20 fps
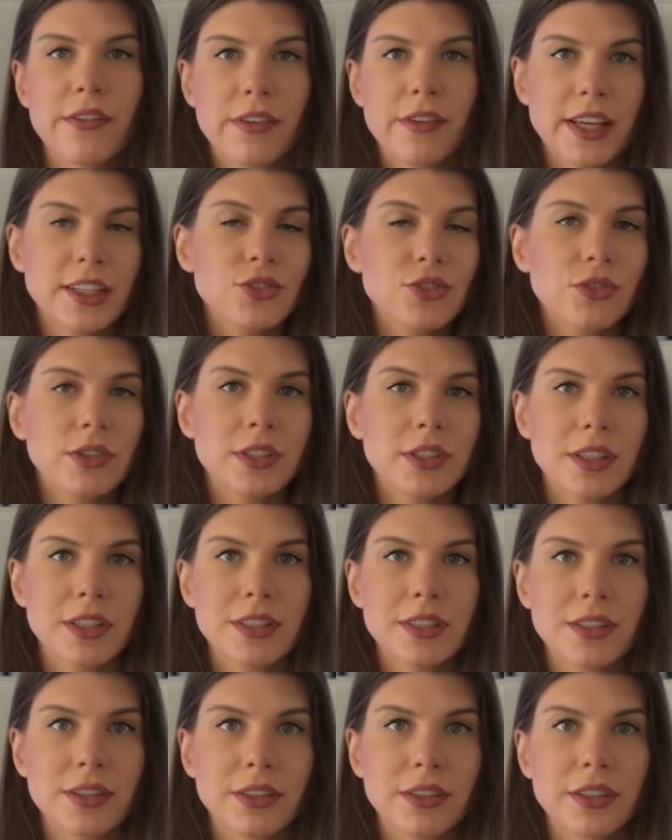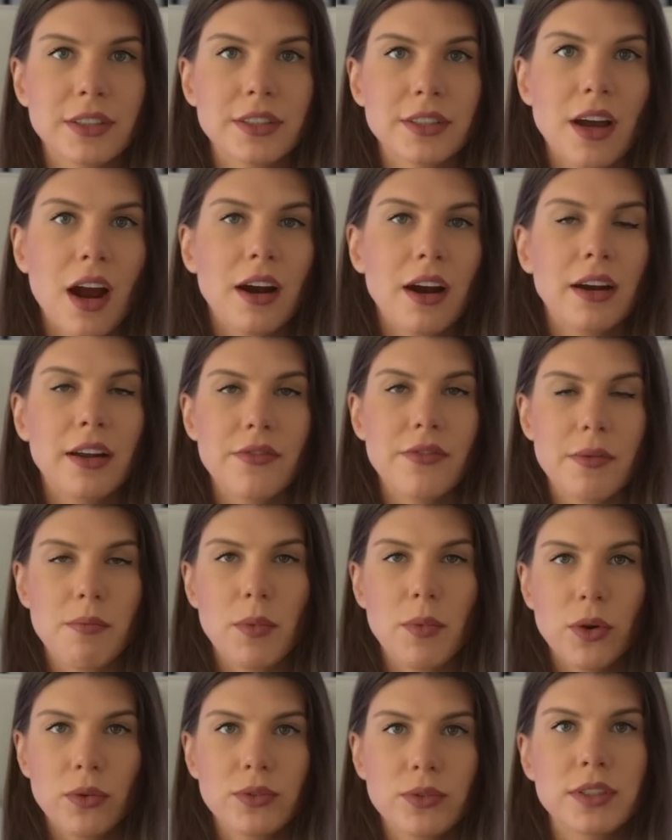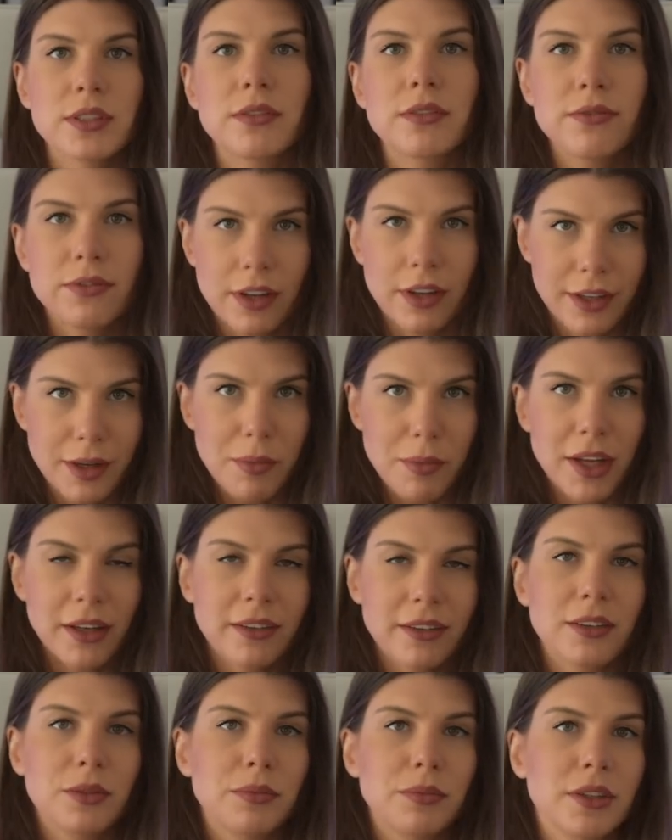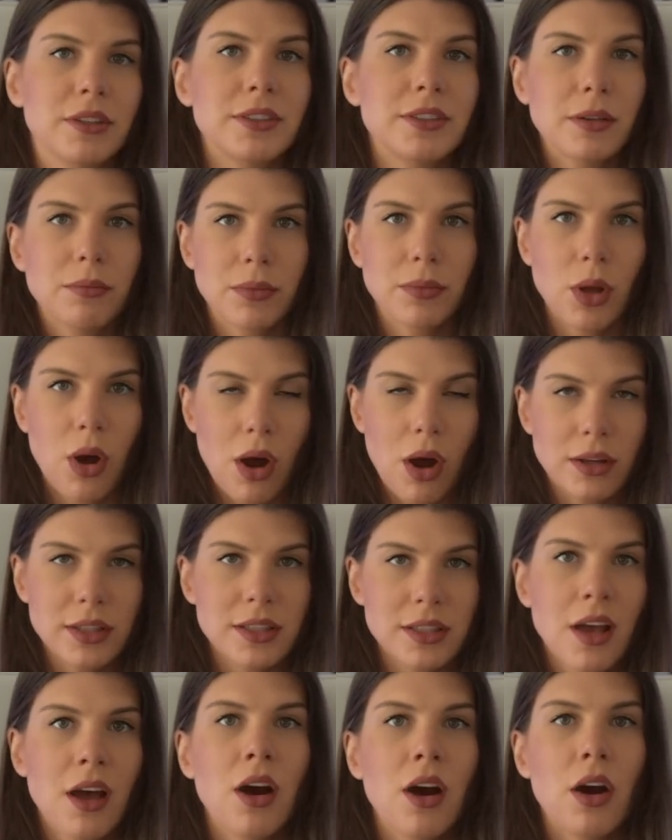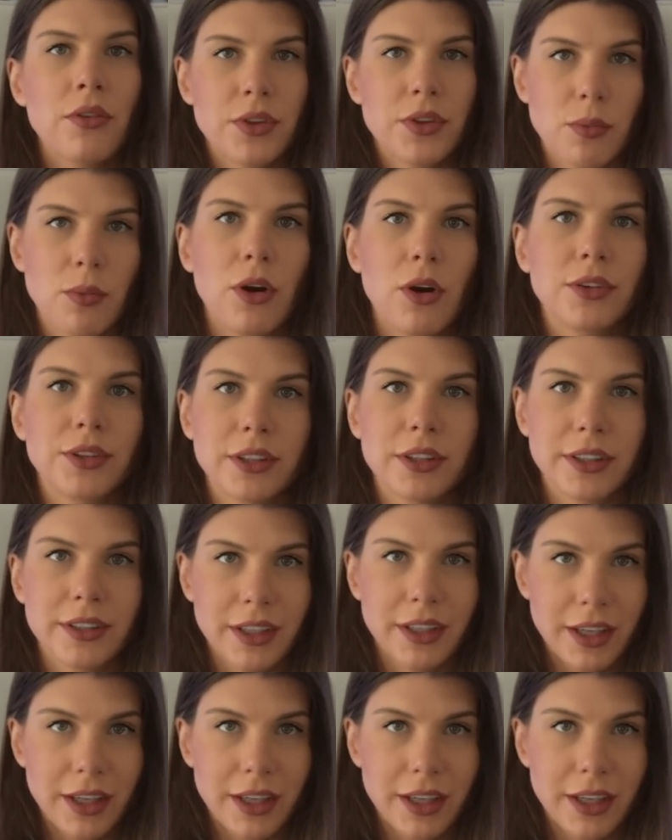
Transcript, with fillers: these transistors are the most fundamental building blocks of the modern